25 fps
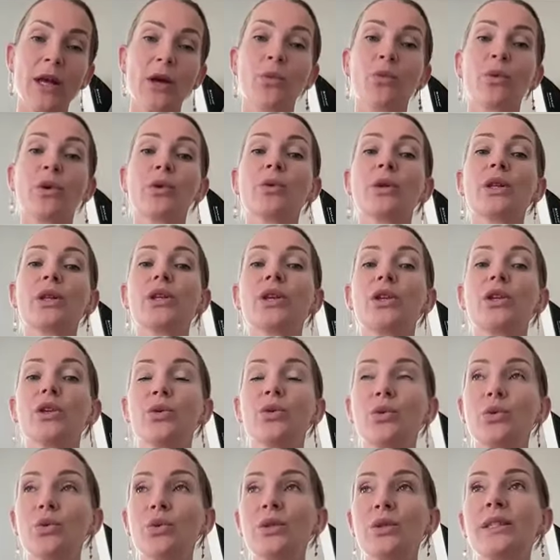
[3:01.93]
We will
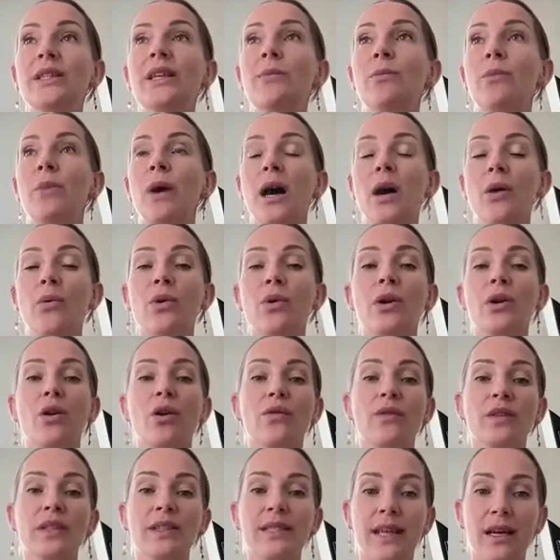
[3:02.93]
use the power
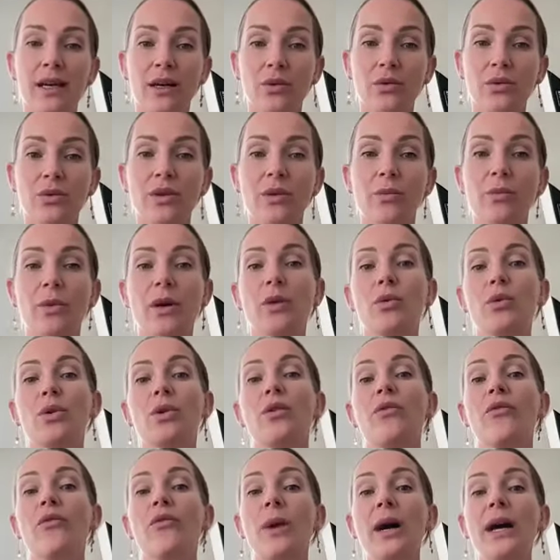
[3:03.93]
of sound, the power
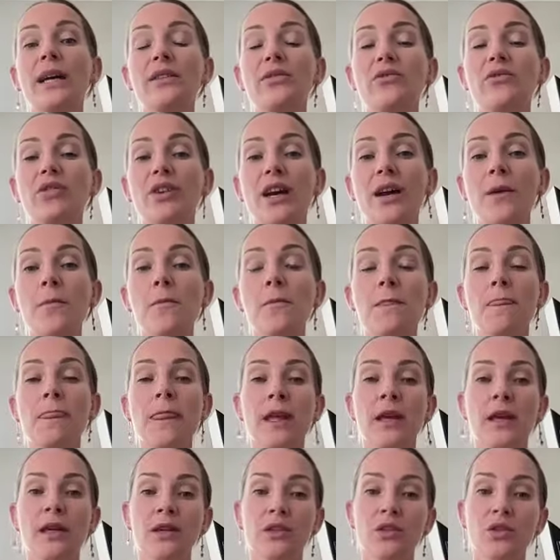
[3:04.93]
of mantra
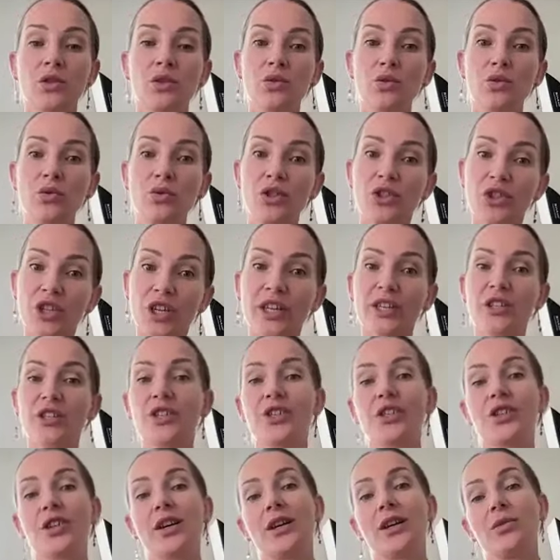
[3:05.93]
to
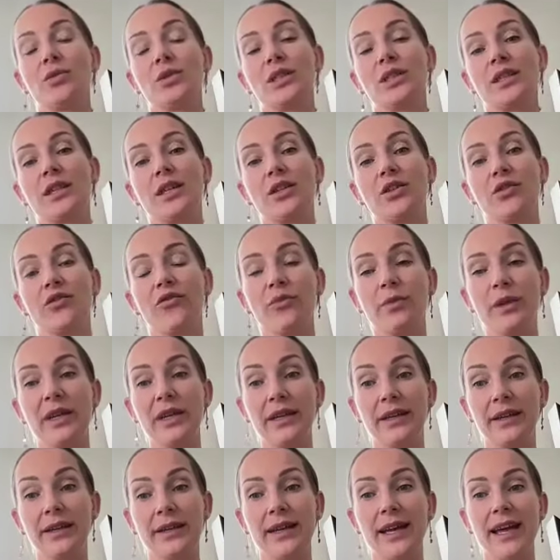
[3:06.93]
change our state of
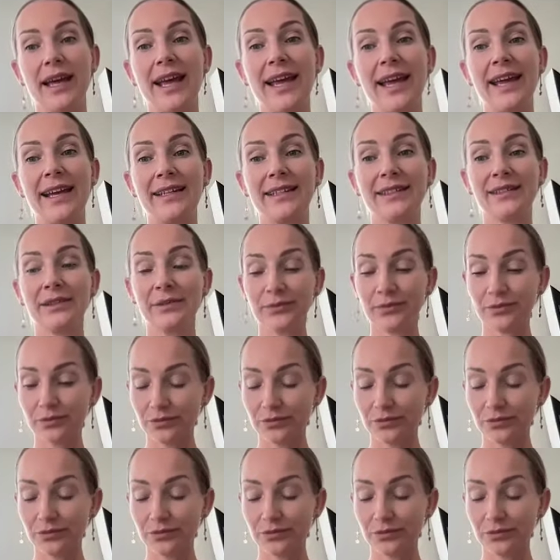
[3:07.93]
being and